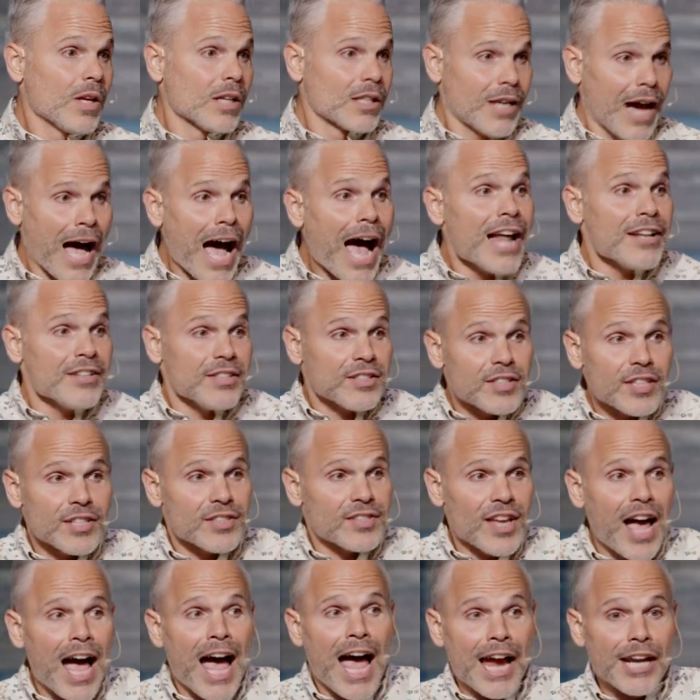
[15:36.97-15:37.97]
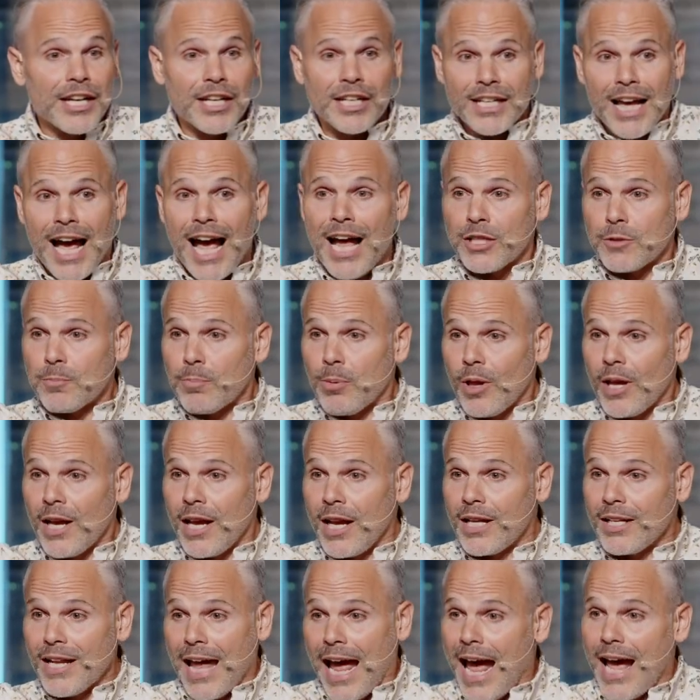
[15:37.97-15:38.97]
God's design and God's
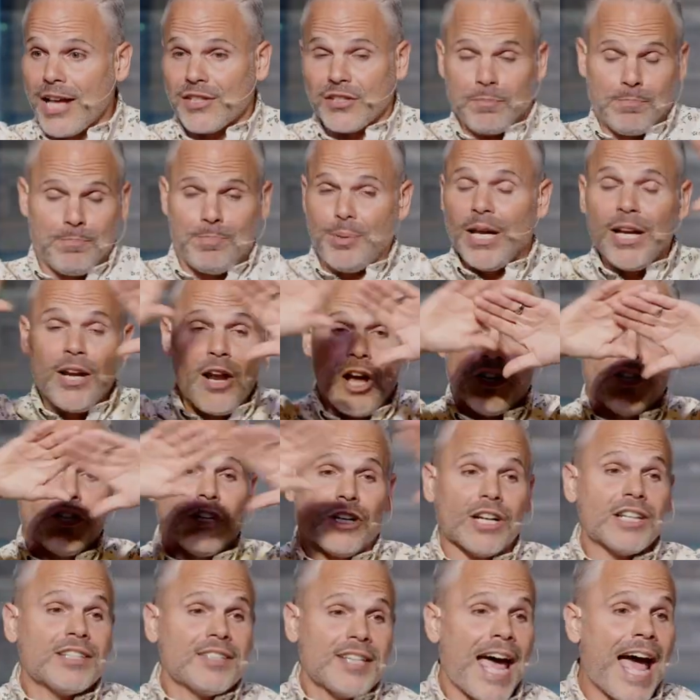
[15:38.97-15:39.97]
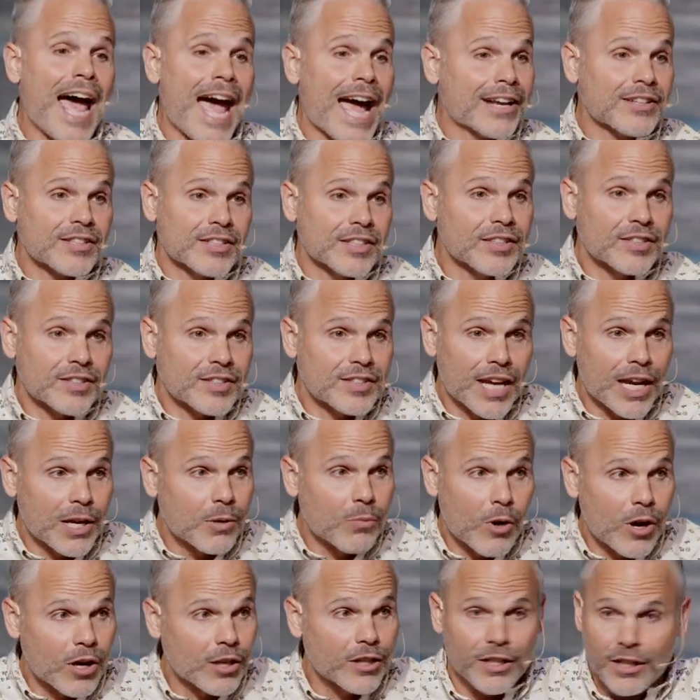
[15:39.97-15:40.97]
plan has been under attack since day
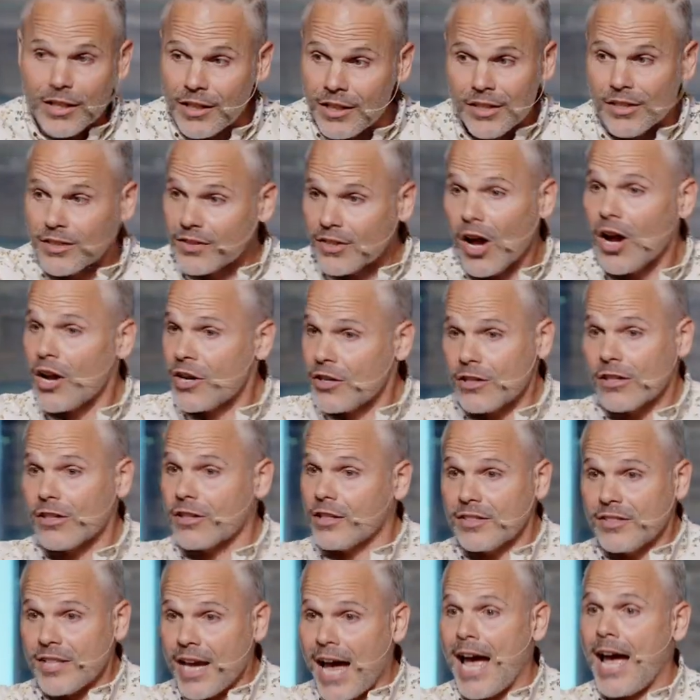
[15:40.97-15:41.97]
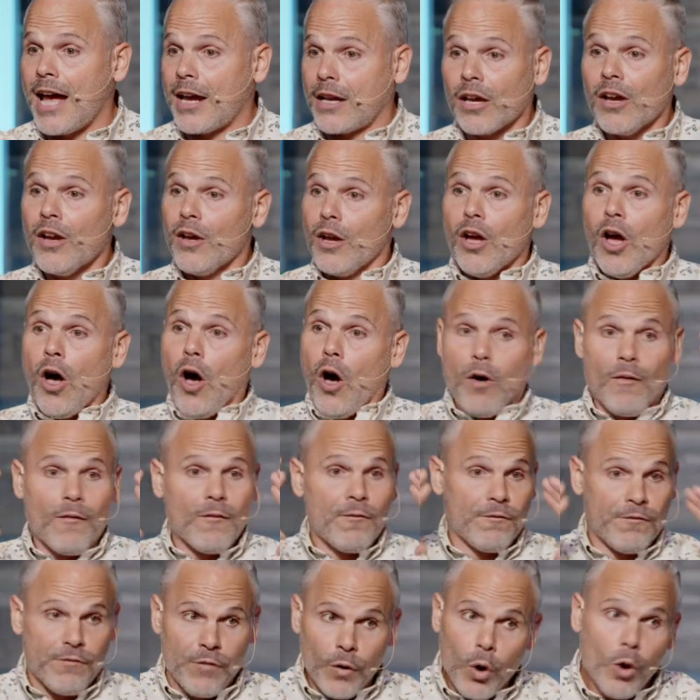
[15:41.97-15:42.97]
one, and it is under attack,
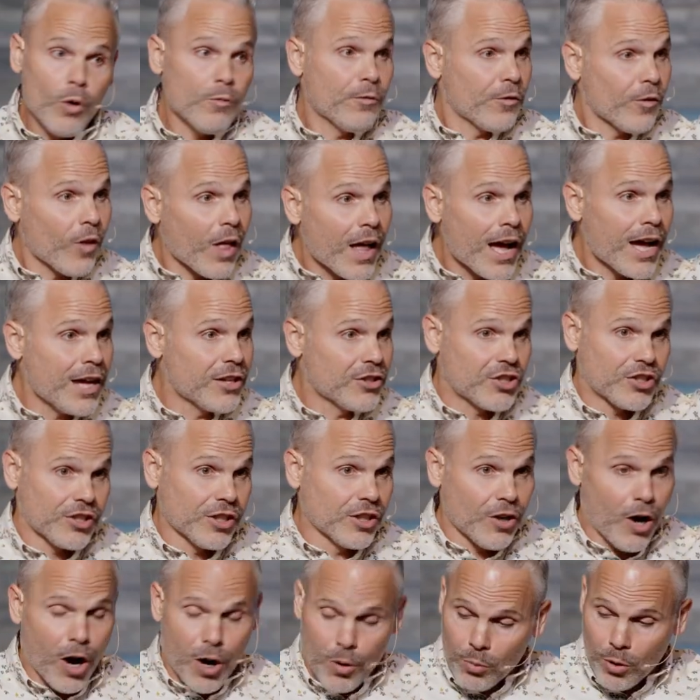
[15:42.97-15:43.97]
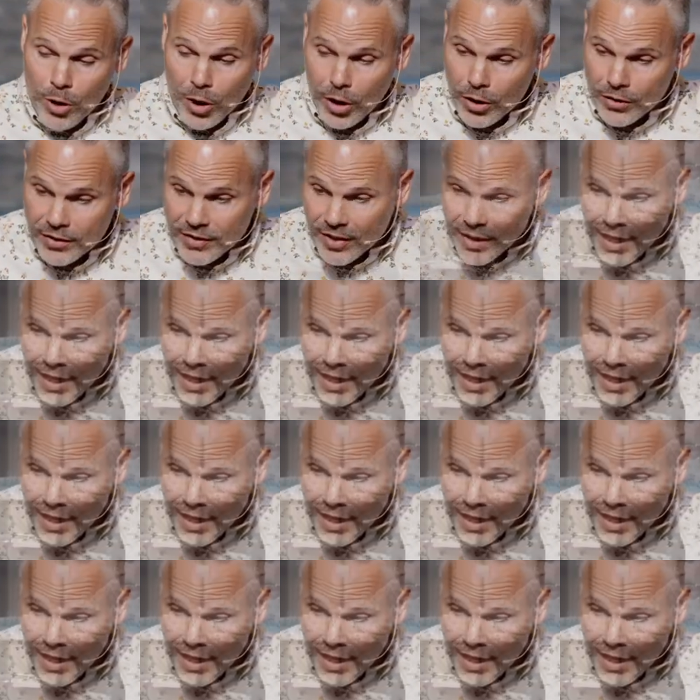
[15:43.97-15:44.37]
full-fledged in our world